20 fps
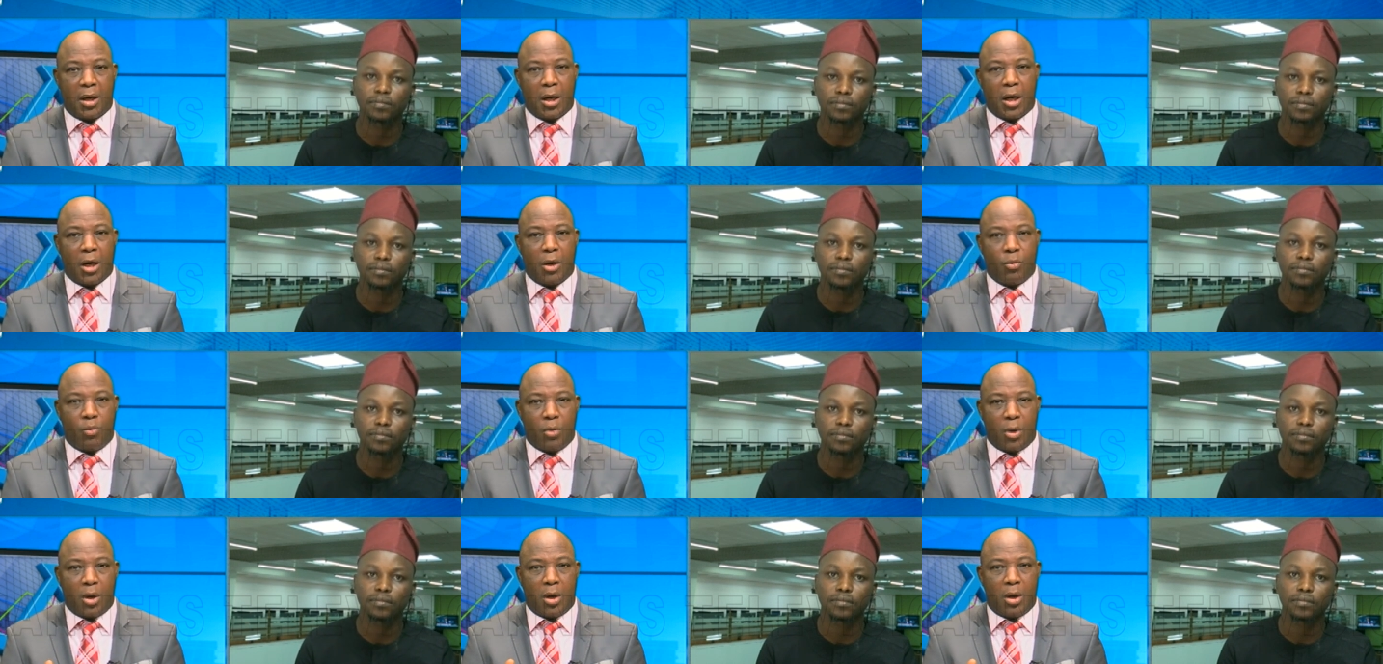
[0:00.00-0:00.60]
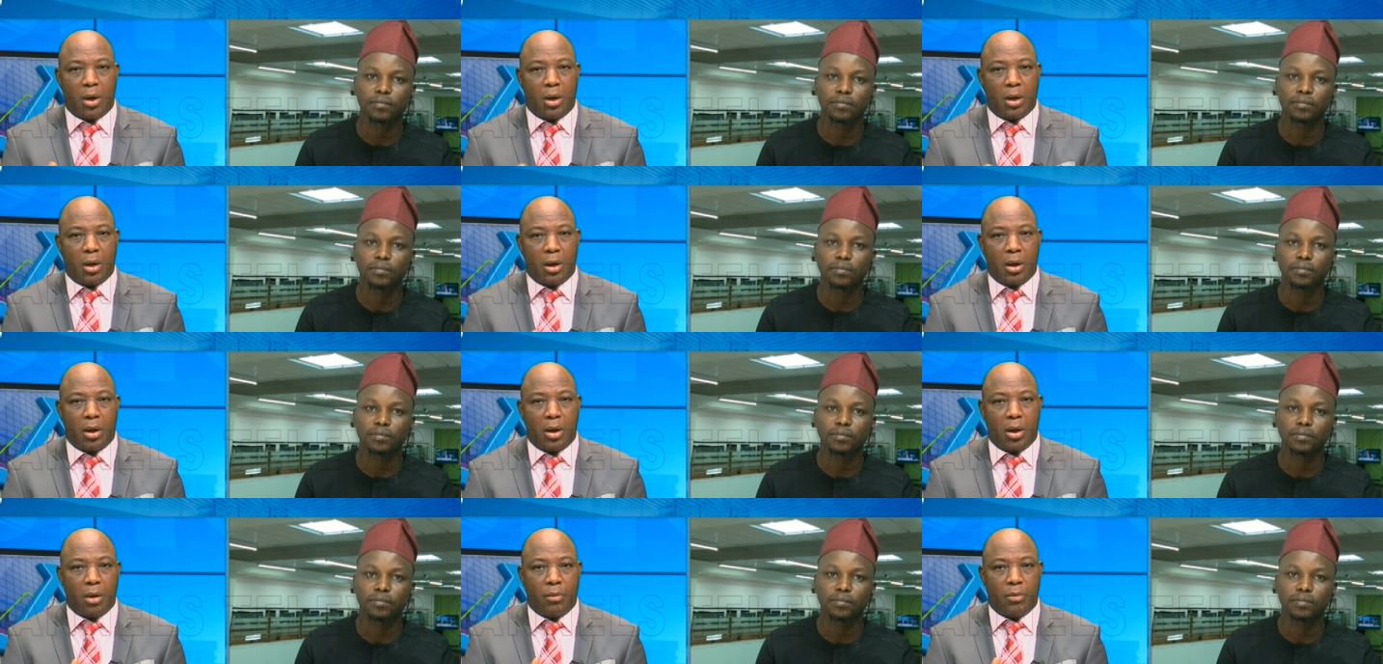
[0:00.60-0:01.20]
Speaker 1: were
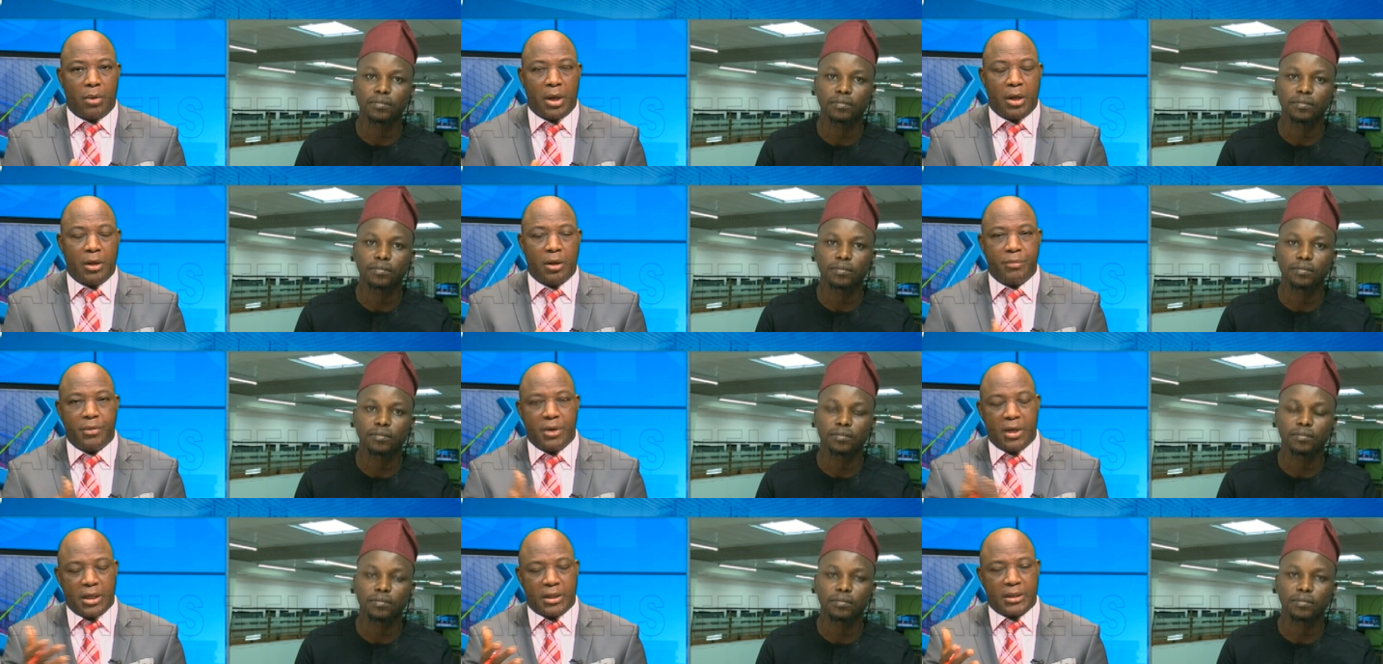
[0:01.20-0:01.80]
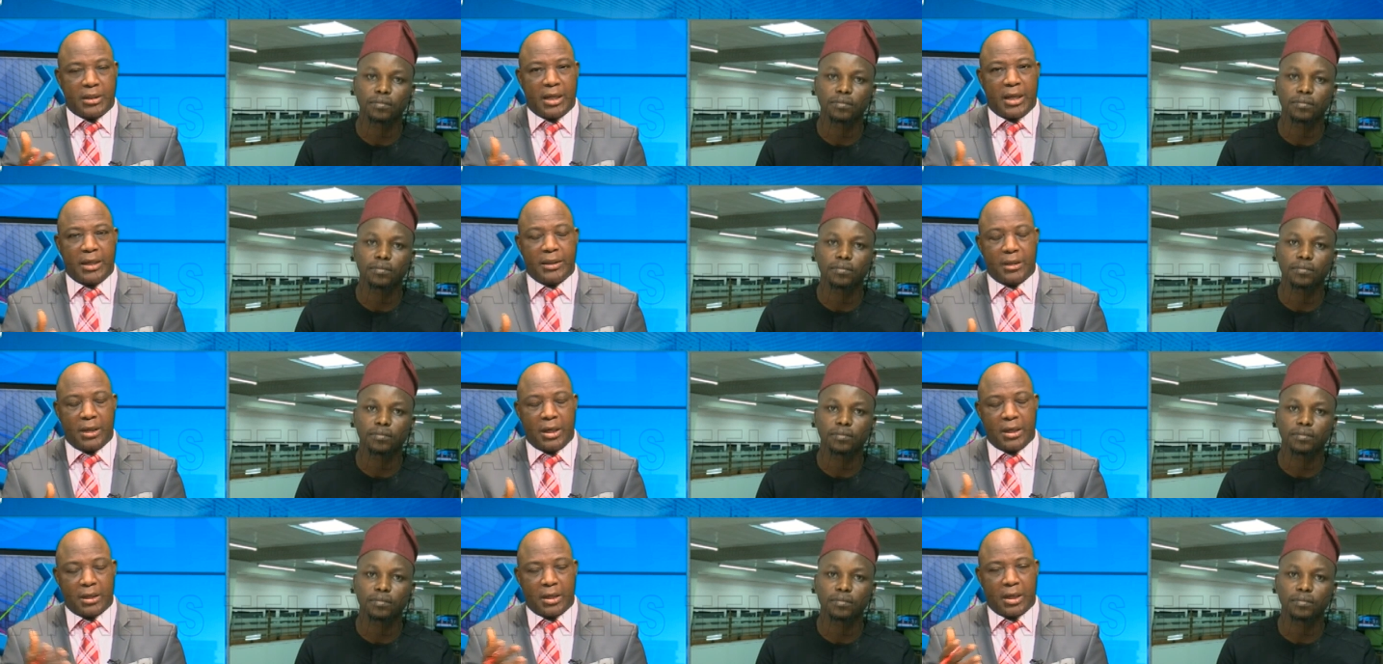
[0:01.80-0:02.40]
were nominated
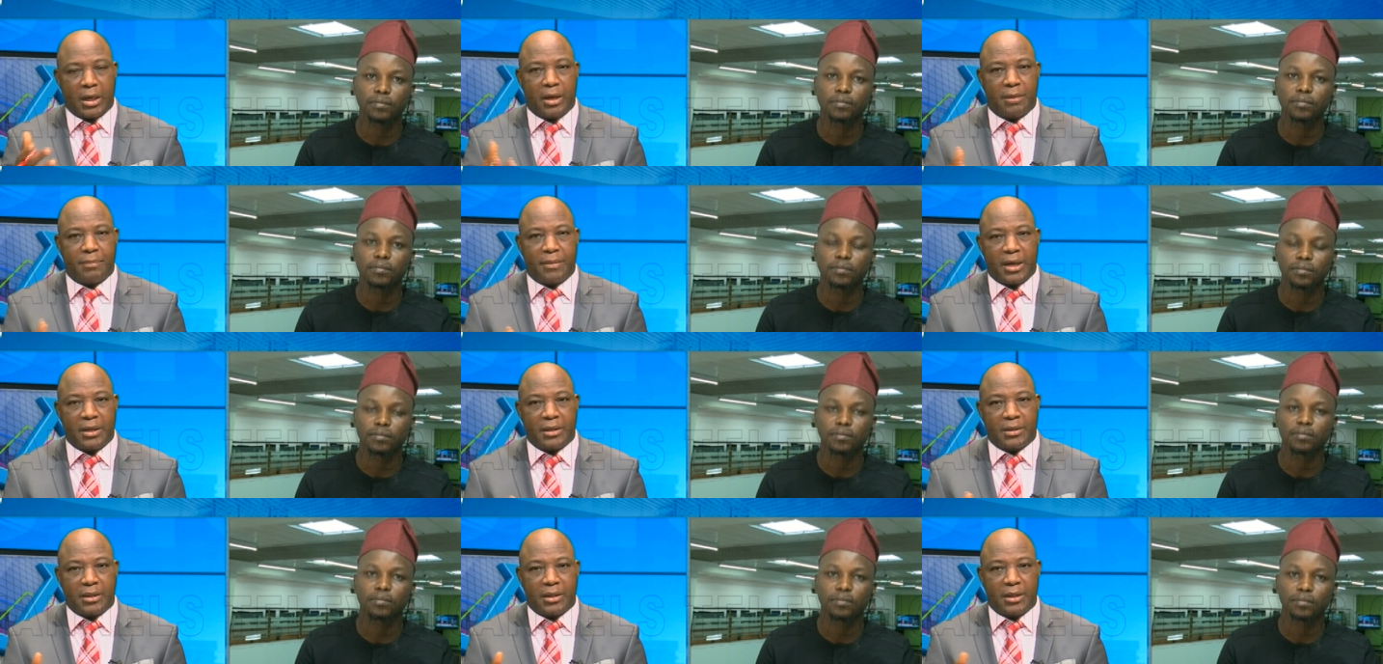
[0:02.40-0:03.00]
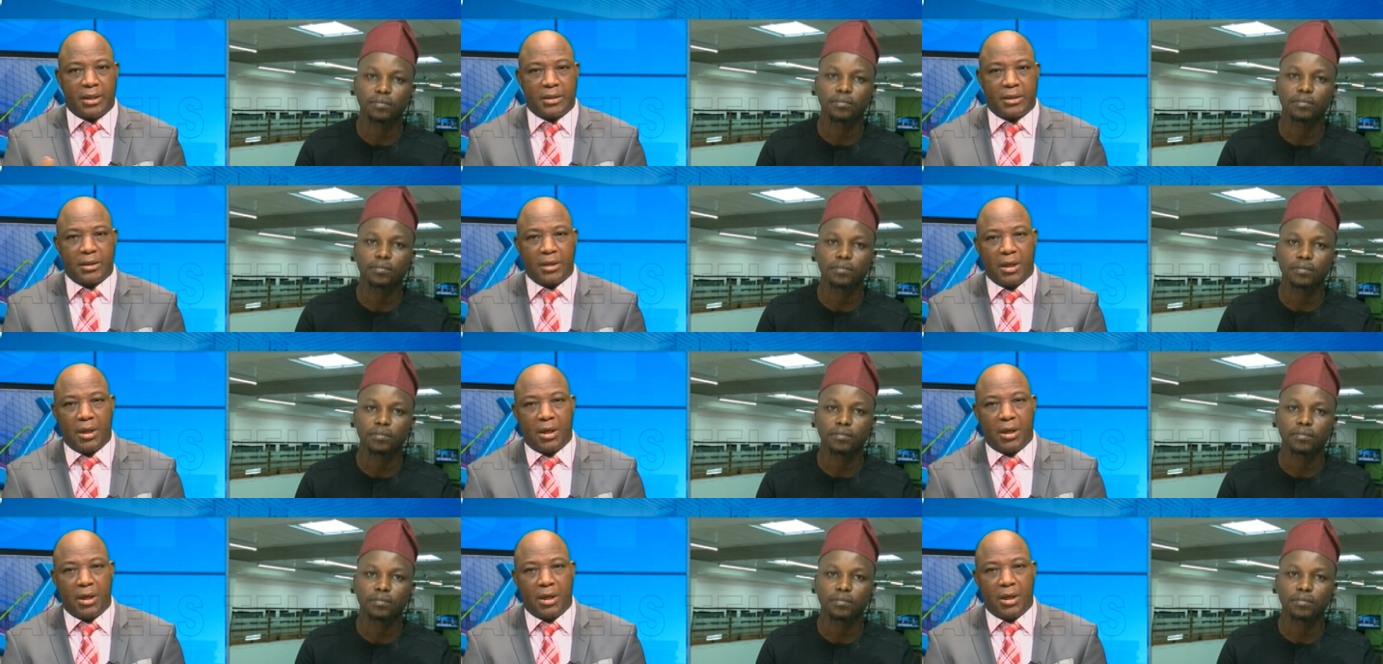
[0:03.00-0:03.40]
and cleared by the Senate.